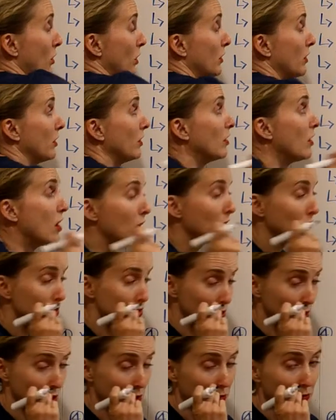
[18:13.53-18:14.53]
in the long
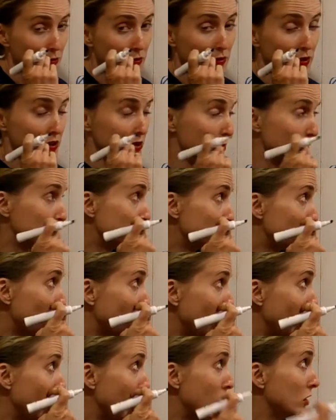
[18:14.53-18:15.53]
term. This one's
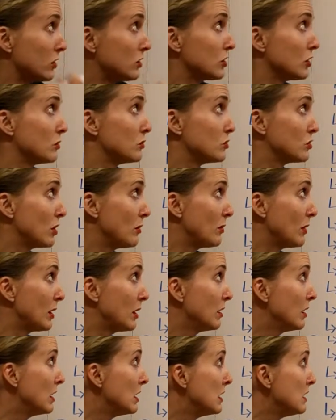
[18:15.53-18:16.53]
more the long-term treatment.
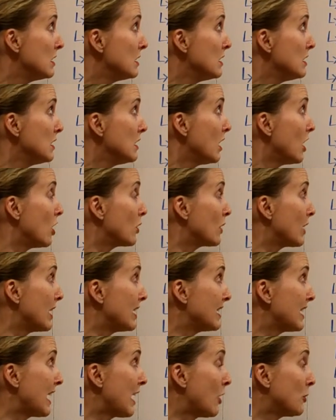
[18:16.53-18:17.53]
Okay,
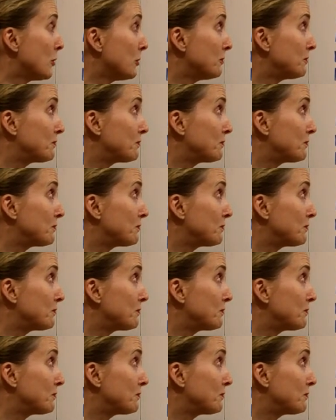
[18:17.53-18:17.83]
now,